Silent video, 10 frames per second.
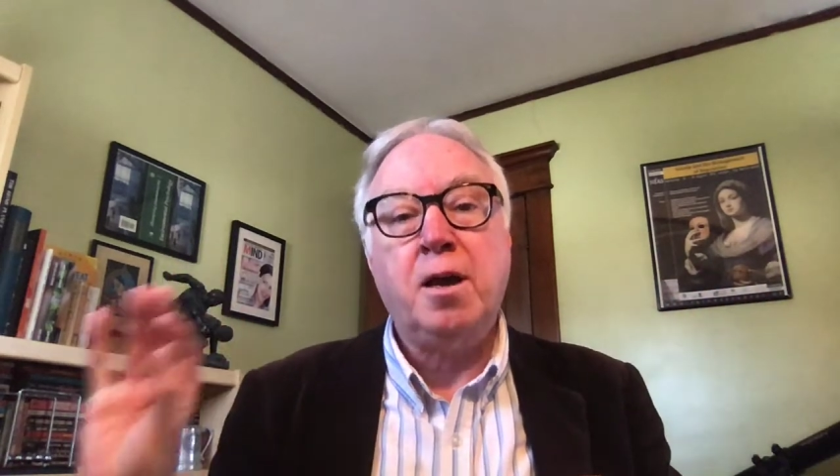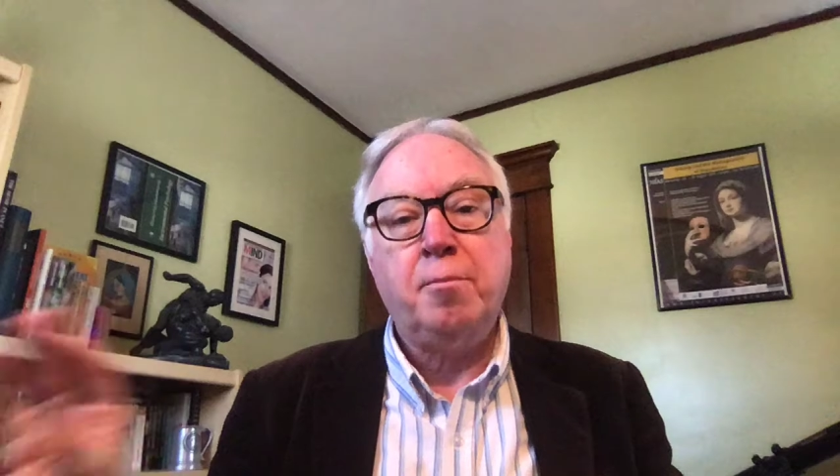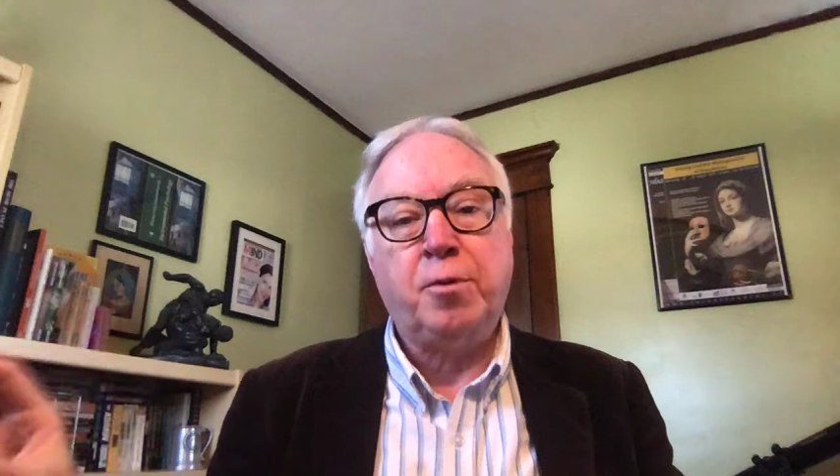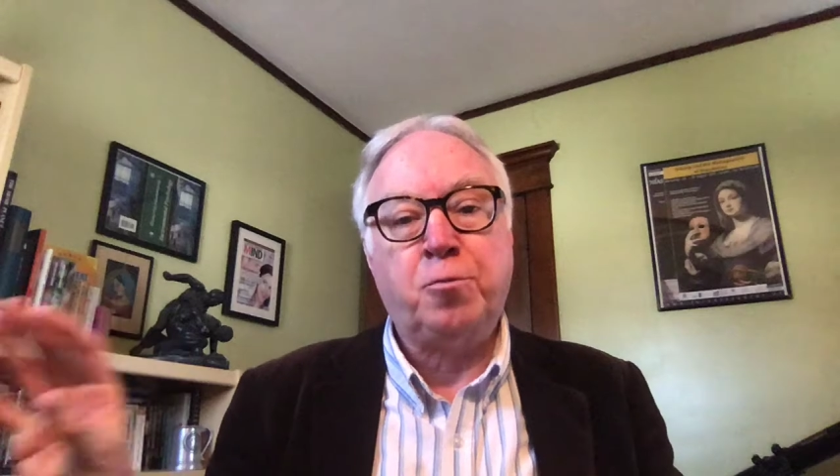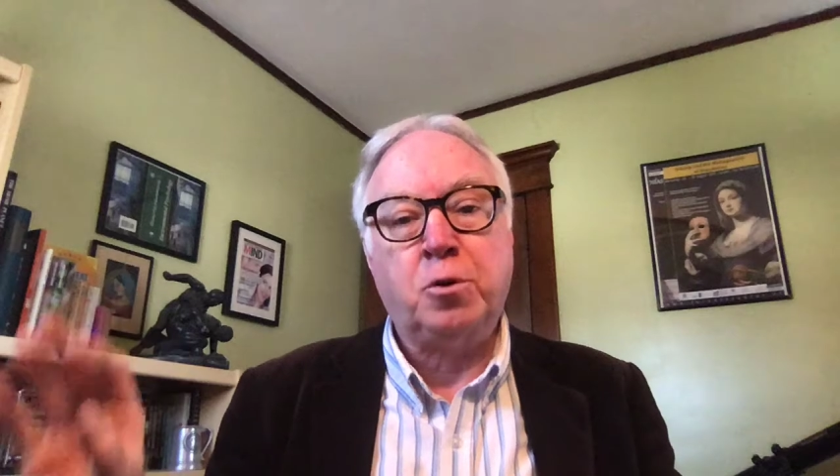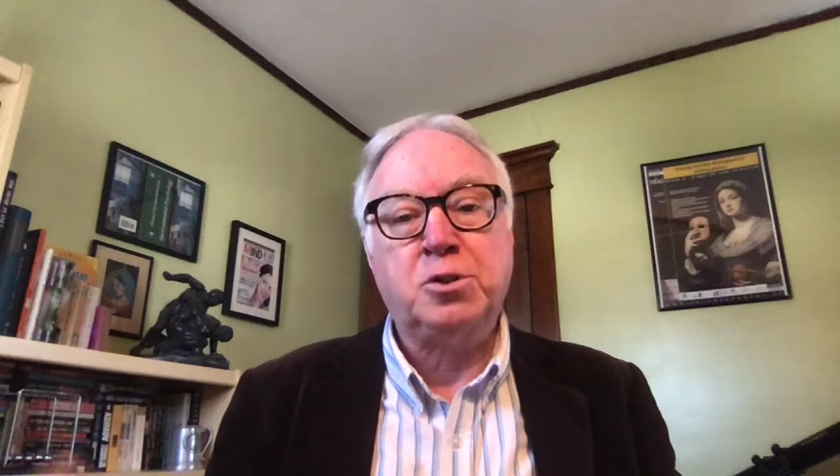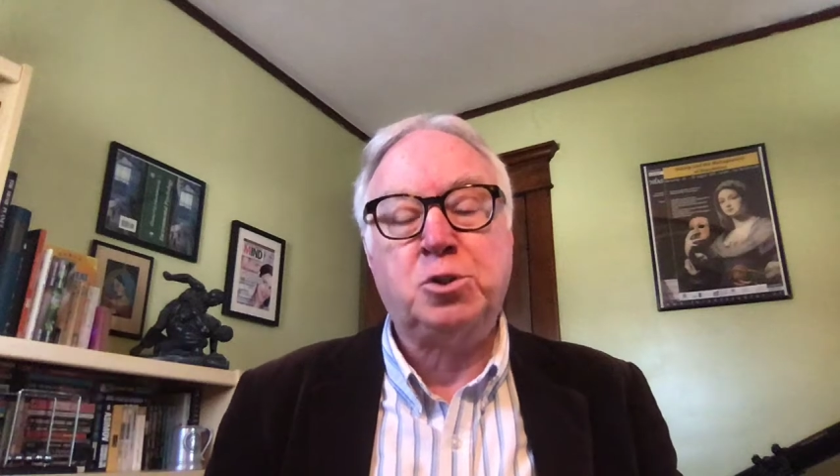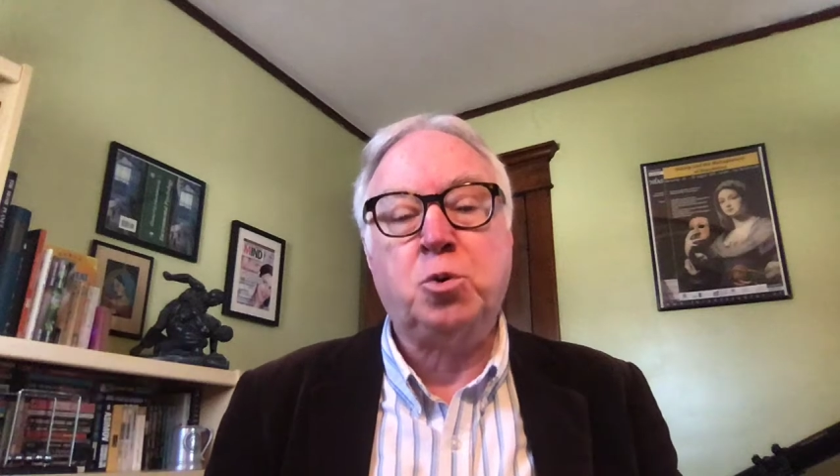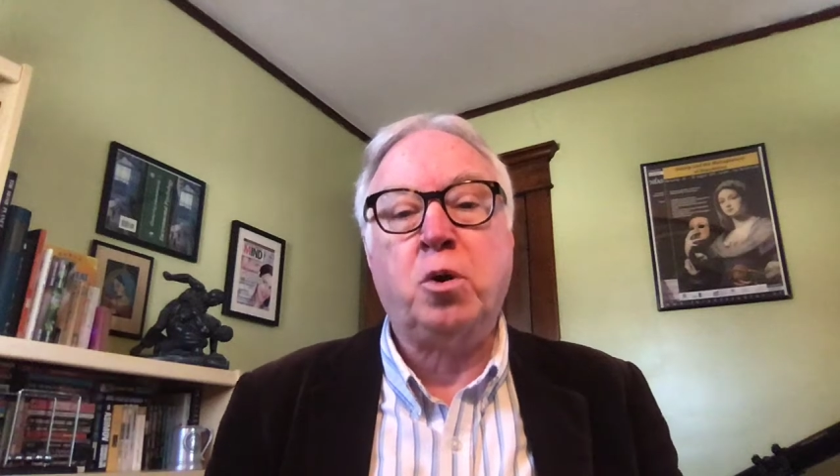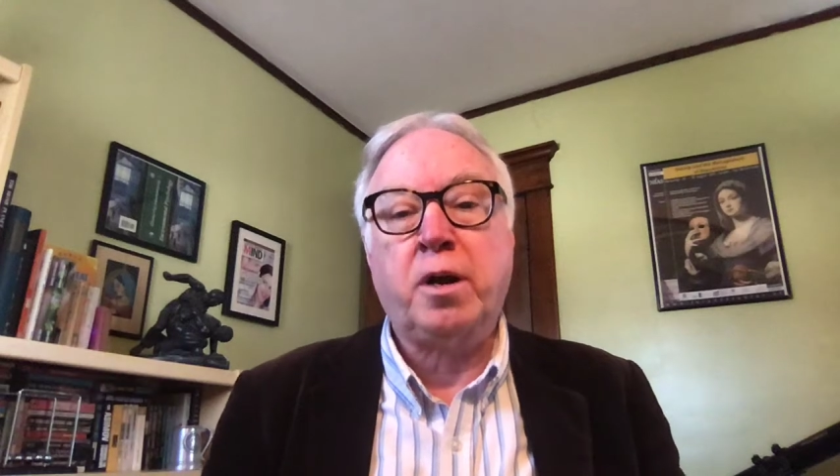before
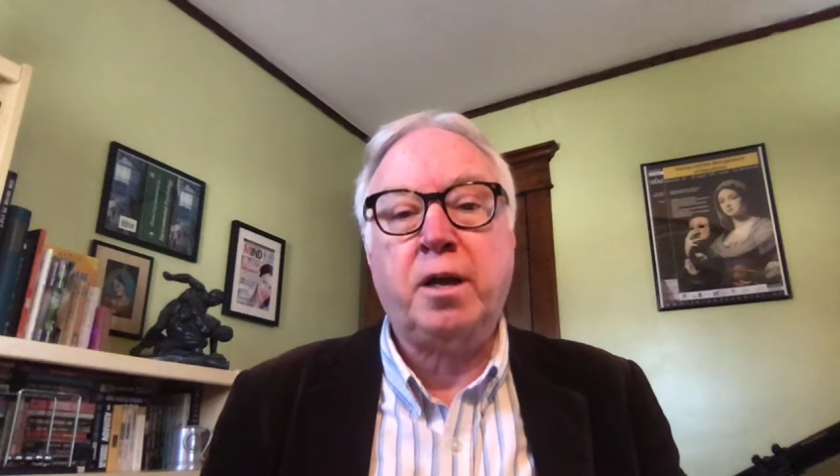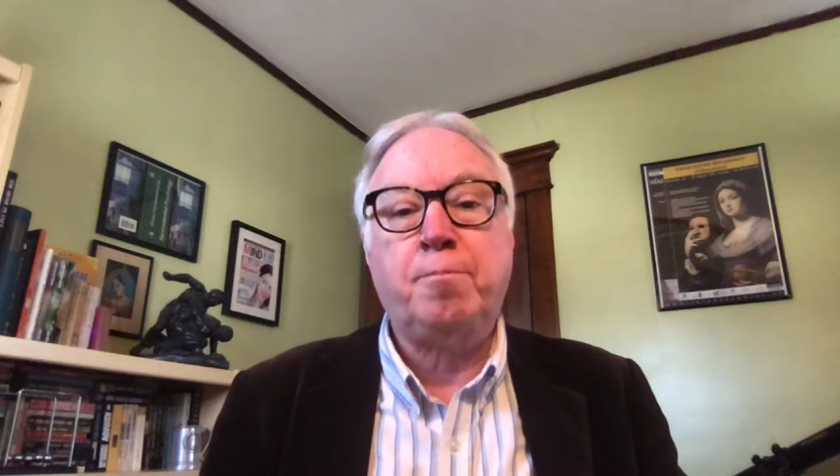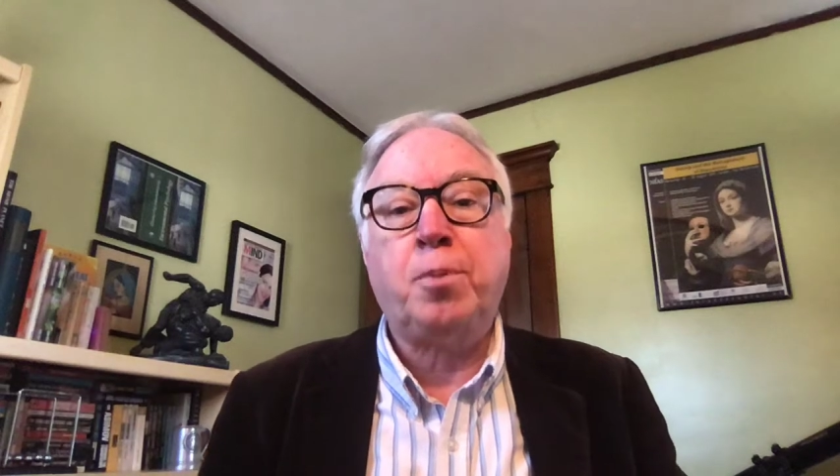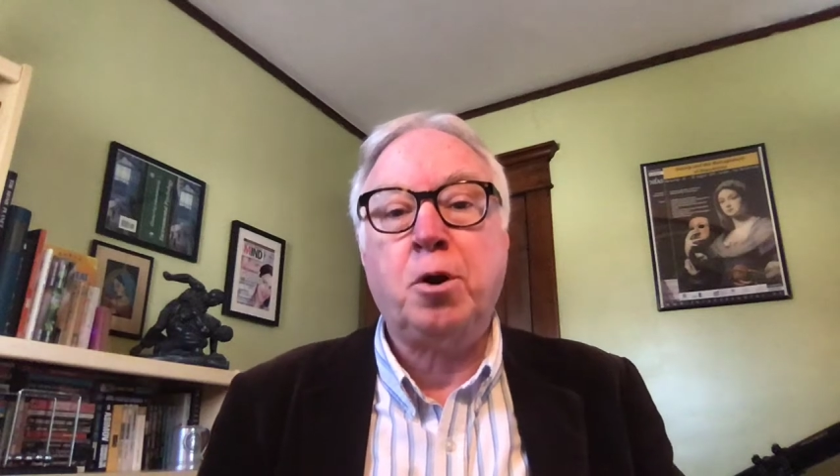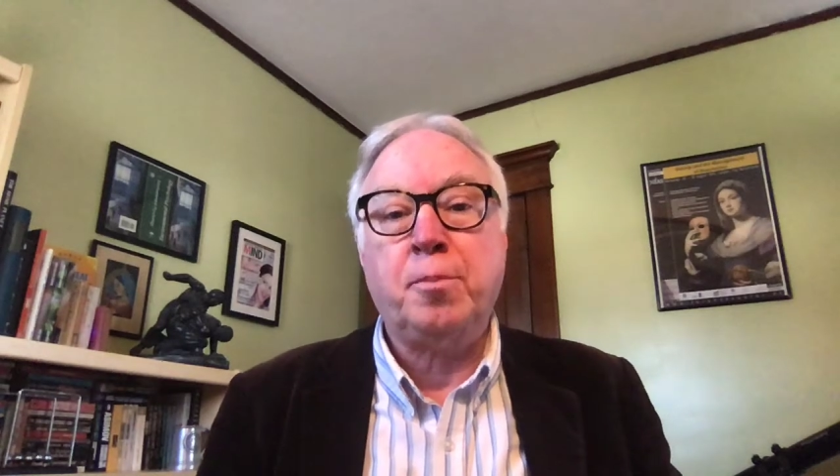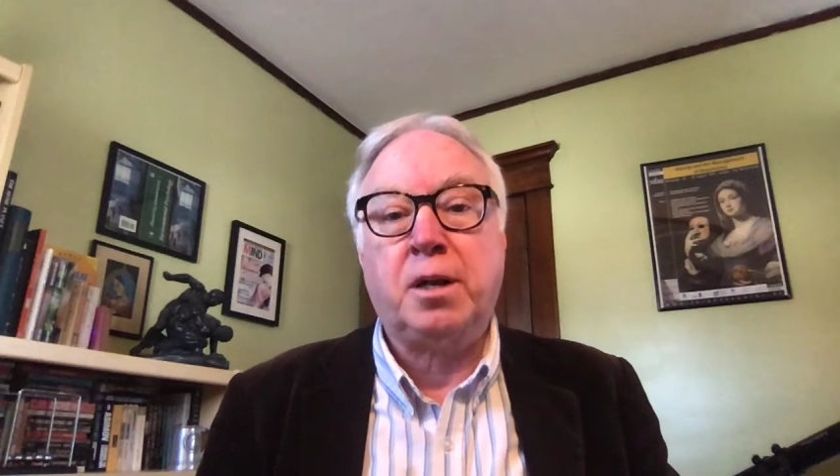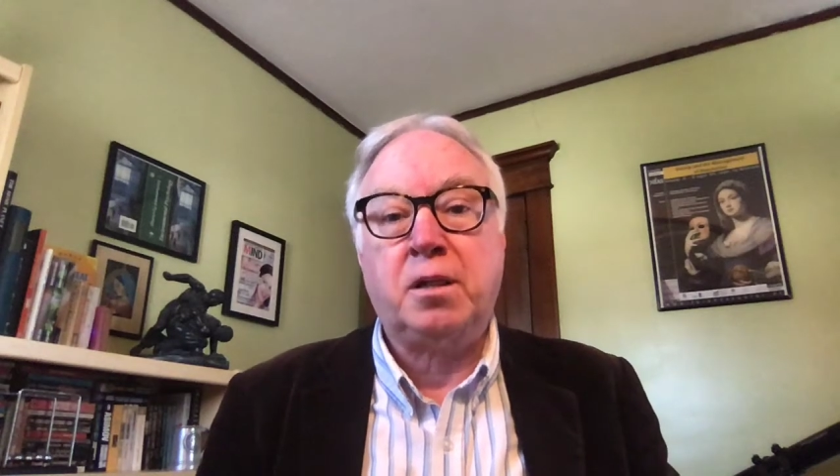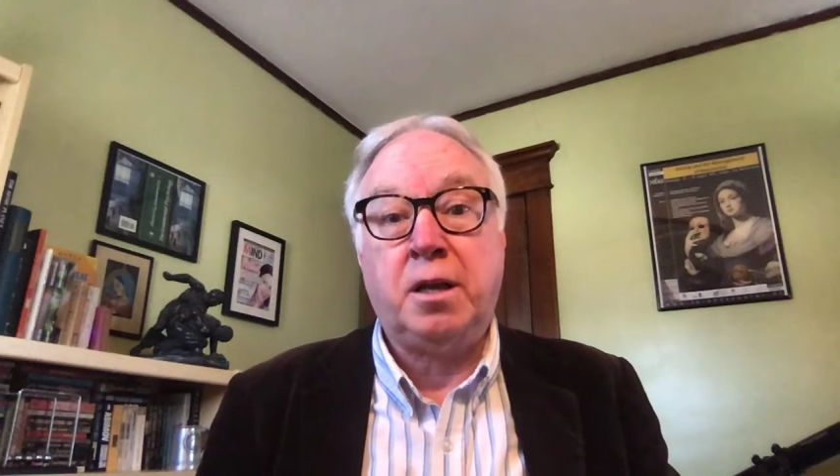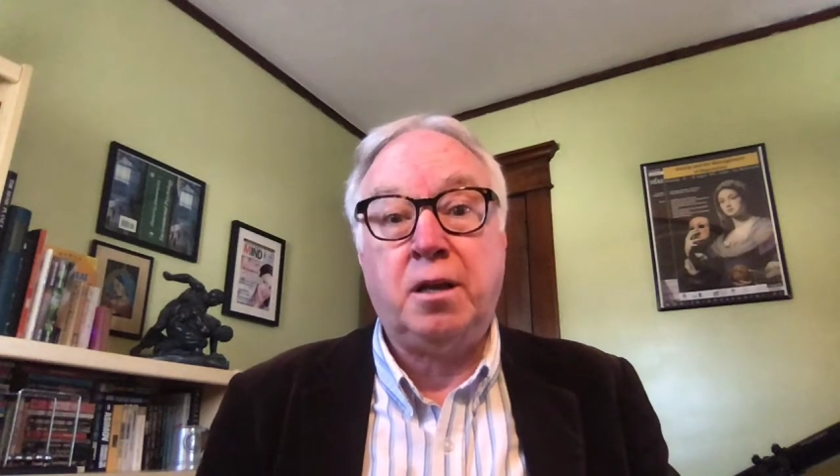storing it permanently